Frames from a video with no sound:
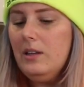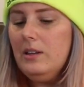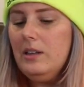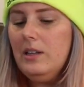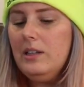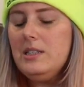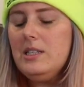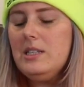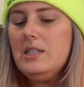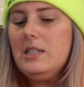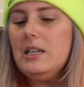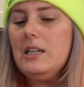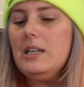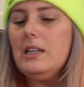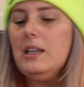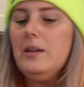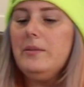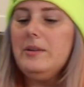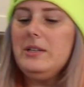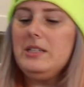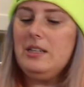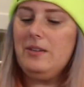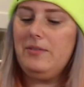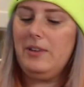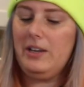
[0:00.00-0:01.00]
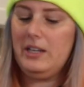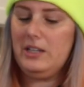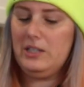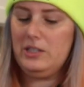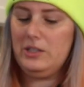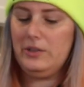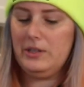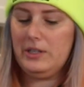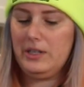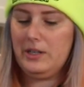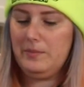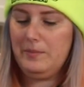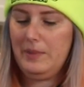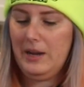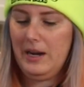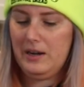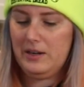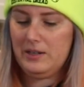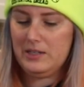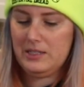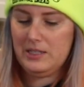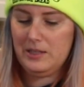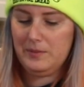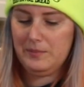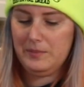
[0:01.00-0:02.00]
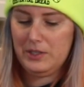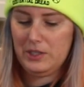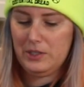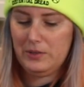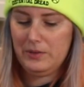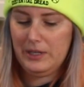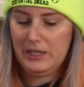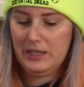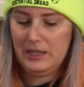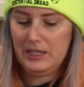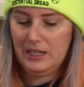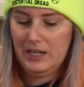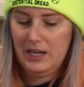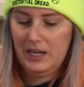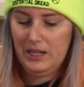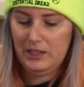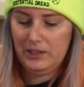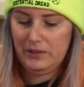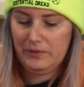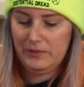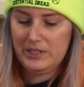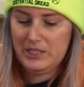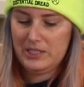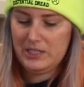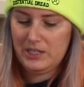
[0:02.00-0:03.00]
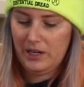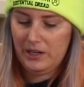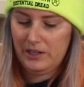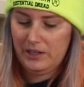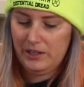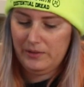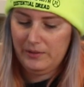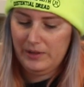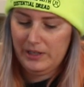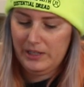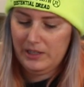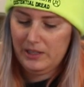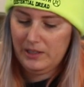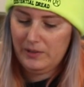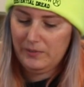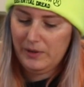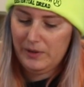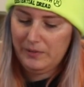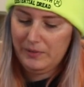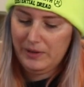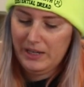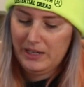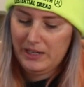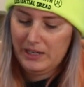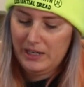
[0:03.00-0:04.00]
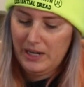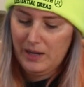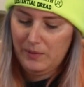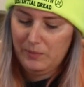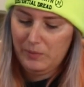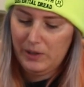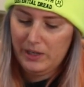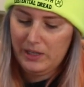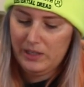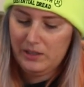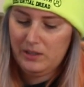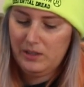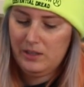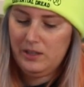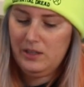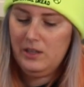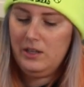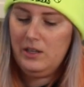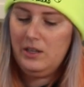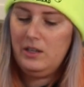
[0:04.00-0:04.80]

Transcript: Let's see, let me see if I can do a comparison between the color we started with and what we ended up with.